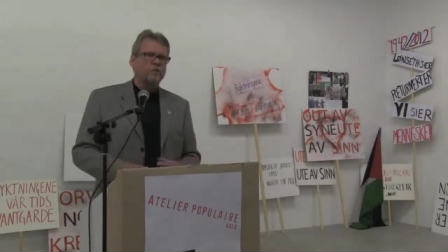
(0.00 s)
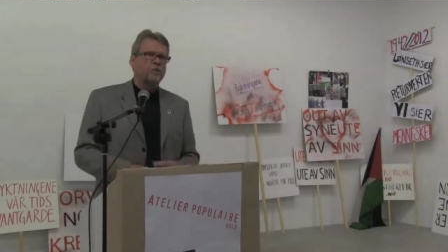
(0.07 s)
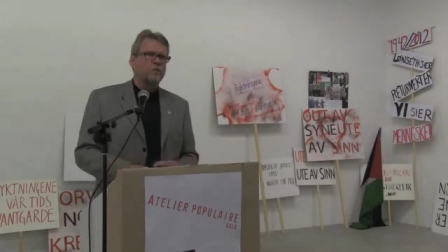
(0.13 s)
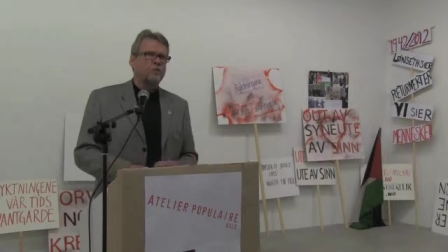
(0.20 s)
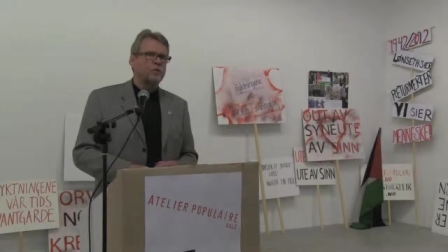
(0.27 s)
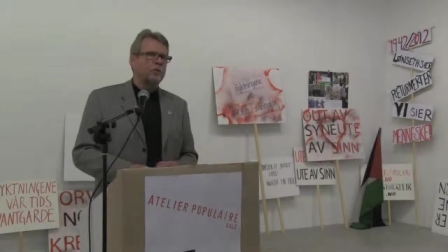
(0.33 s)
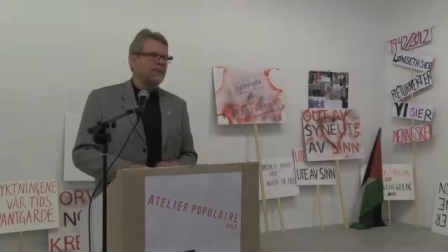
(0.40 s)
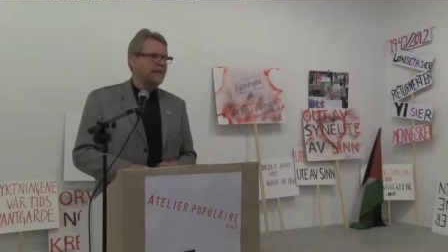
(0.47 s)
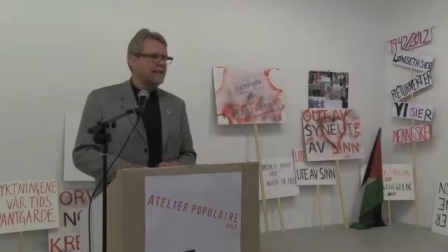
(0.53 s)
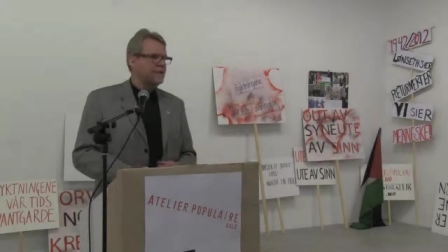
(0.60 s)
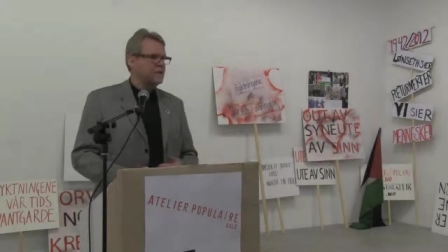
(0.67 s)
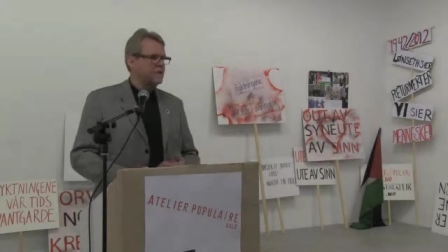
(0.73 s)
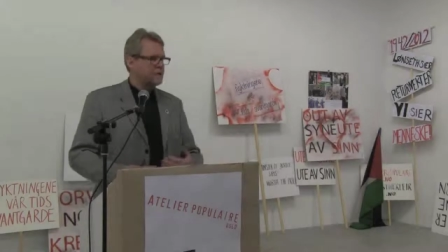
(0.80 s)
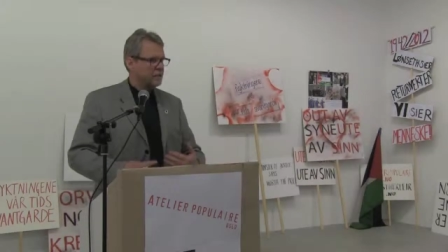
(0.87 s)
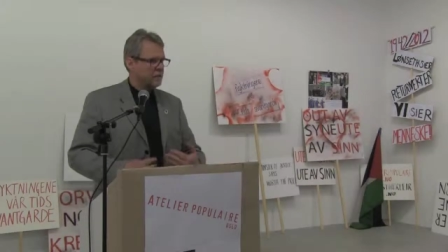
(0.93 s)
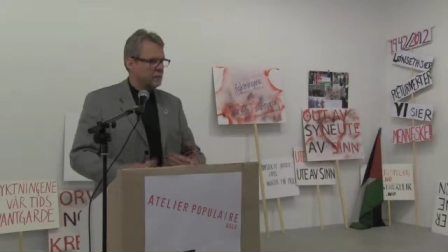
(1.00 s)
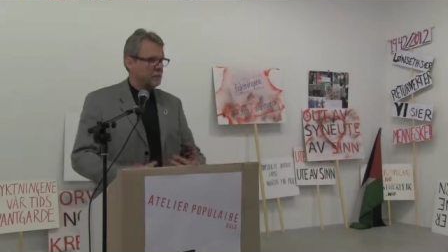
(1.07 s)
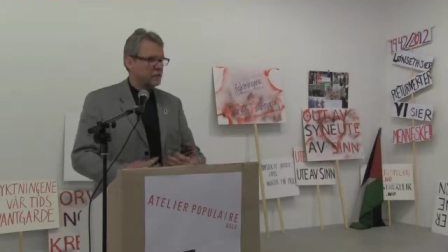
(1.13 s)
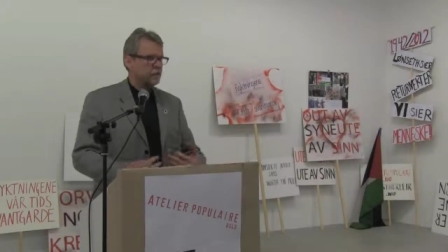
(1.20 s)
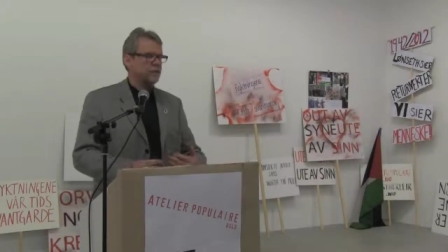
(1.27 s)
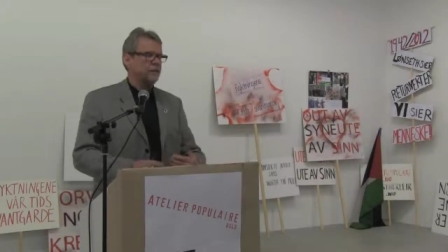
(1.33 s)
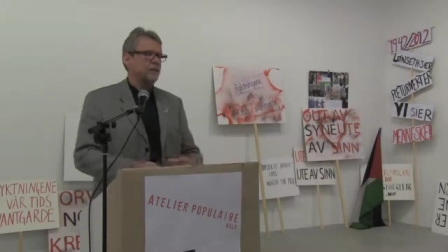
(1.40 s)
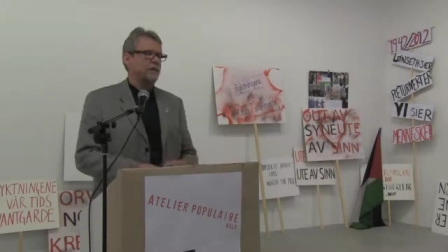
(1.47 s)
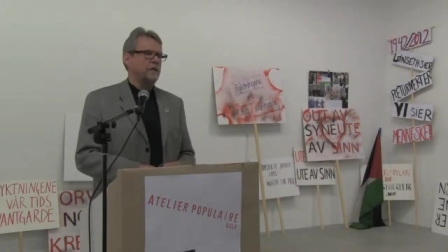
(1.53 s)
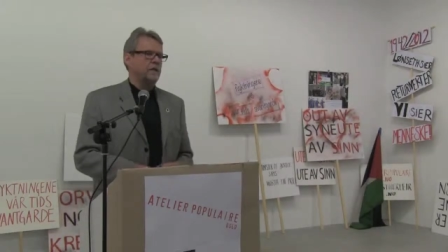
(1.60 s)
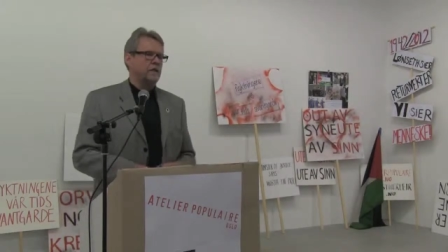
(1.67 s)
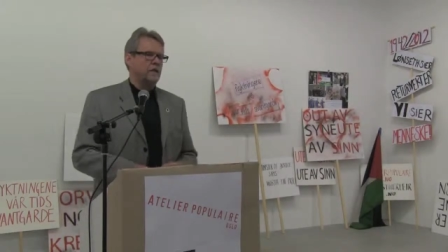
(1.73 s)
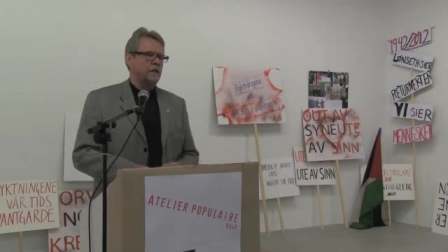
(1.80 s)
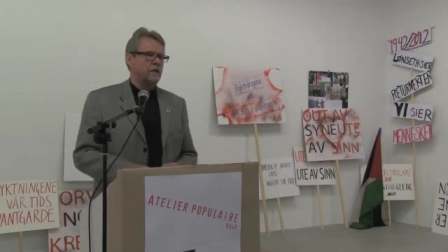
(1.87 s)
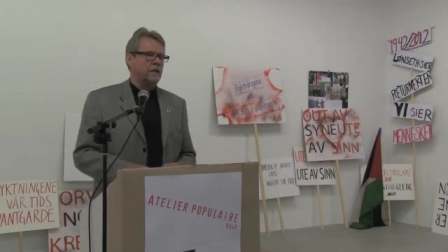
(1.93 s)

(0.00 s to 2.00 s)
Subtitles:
to gain security,